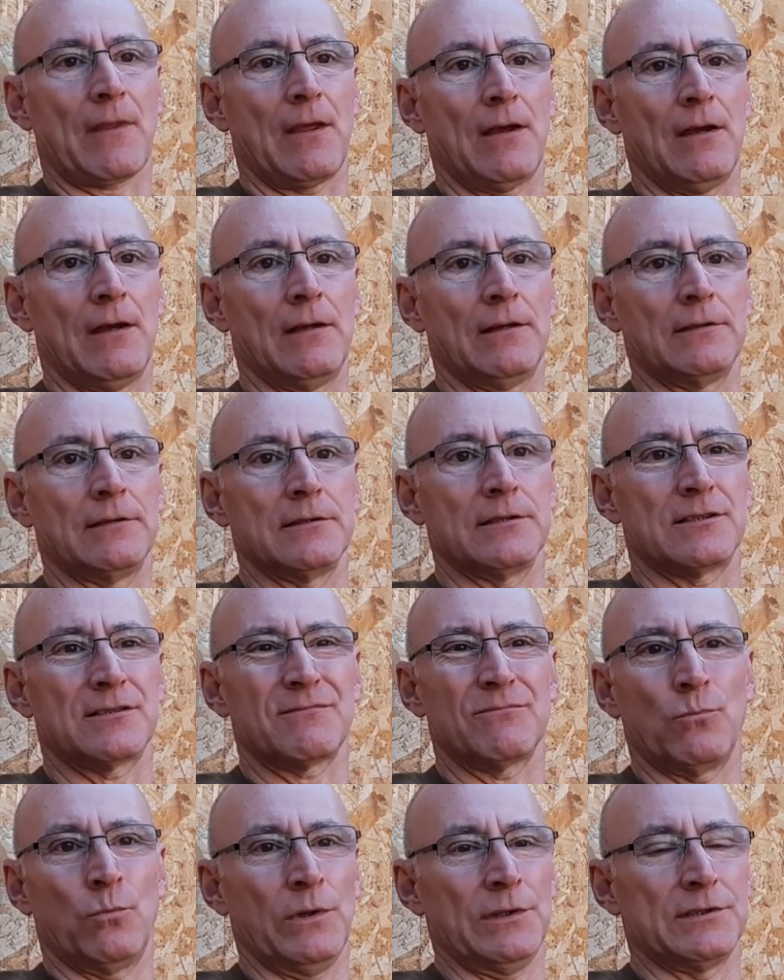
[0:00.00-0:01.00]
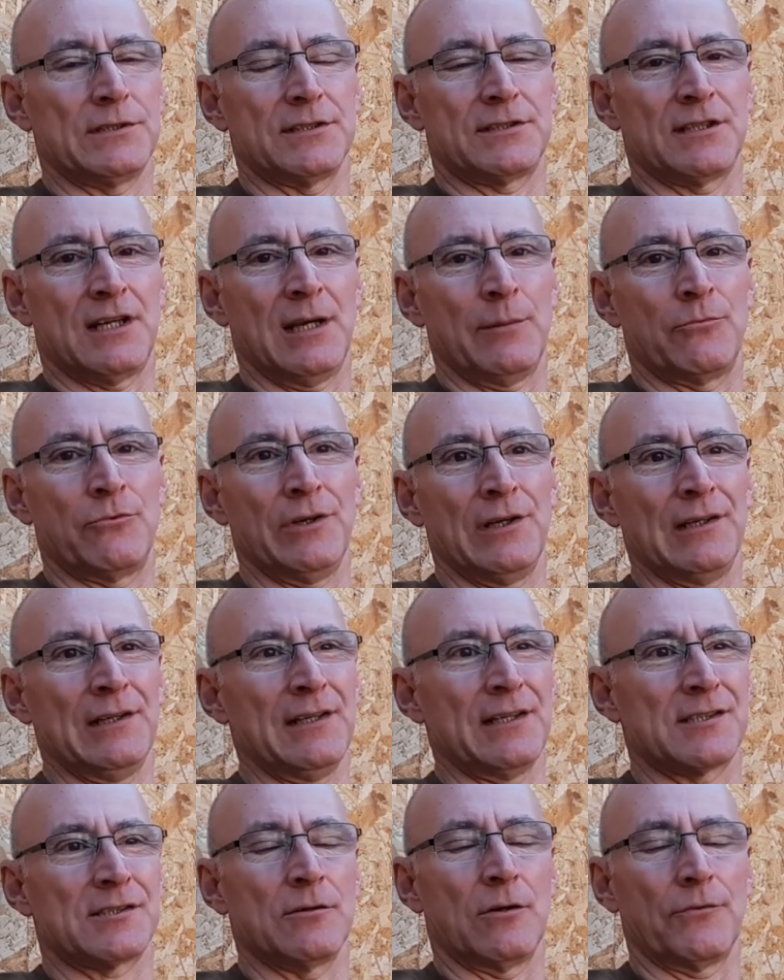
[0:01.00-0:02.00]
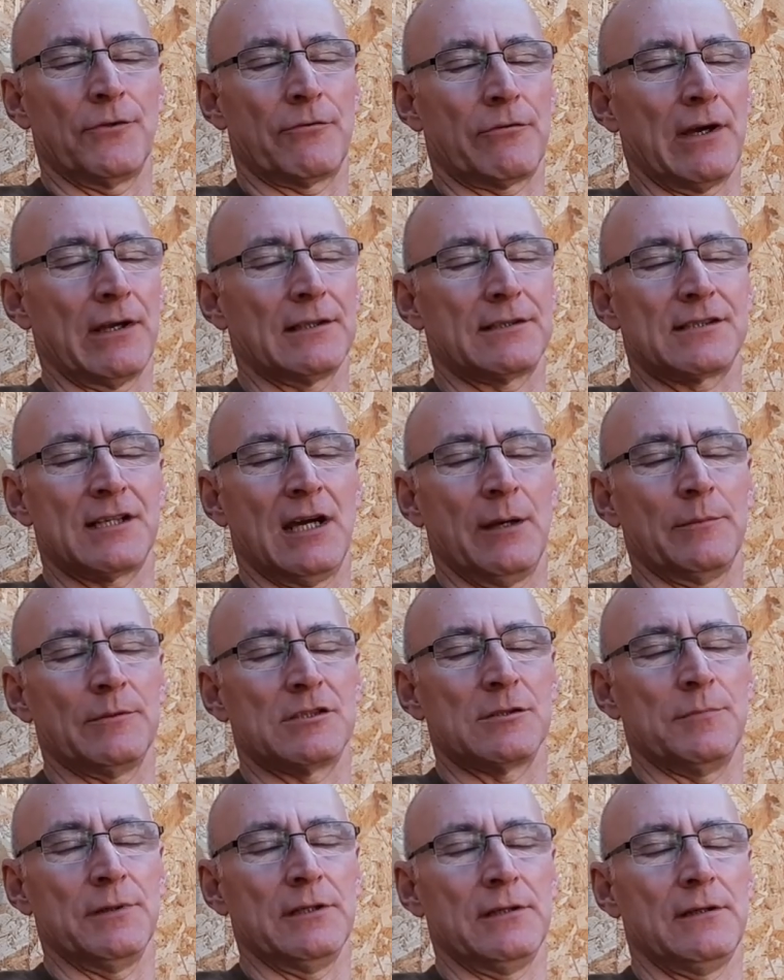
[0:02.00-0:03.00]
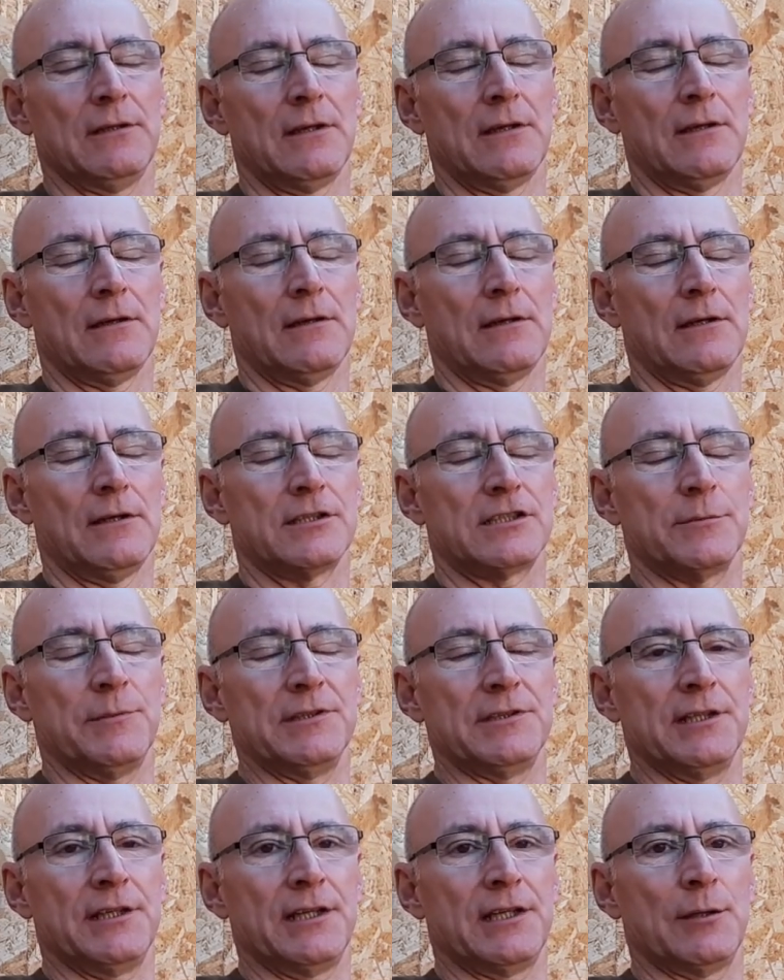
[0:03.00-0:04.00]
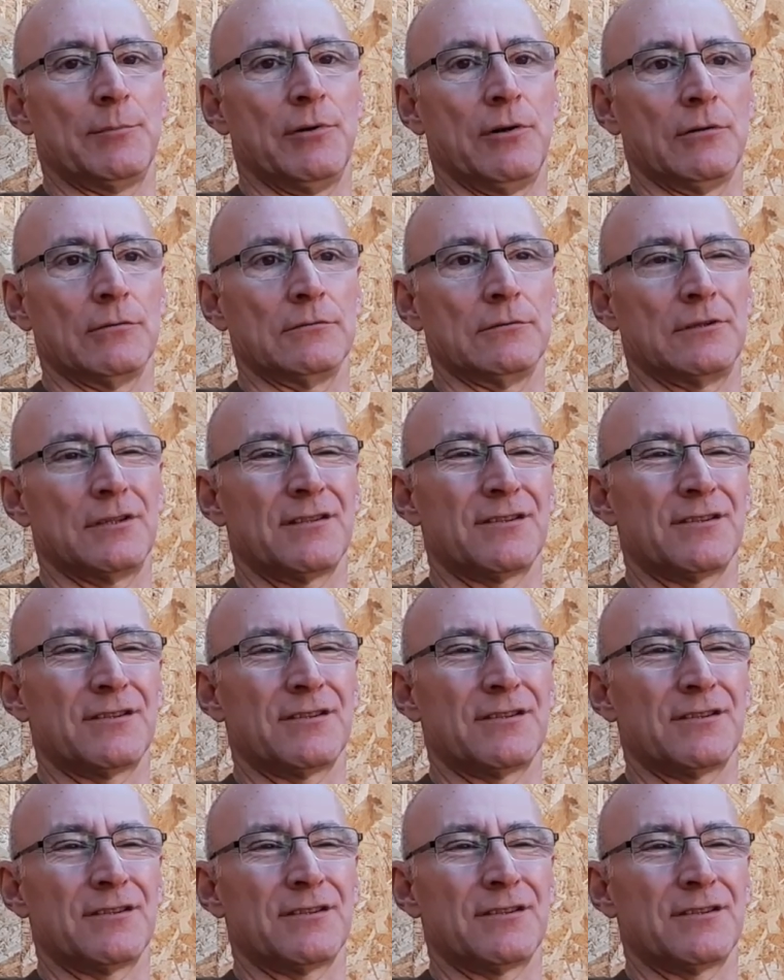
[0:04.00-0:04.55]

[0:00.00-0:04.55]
and winter time really is not the right time to be digging a pond,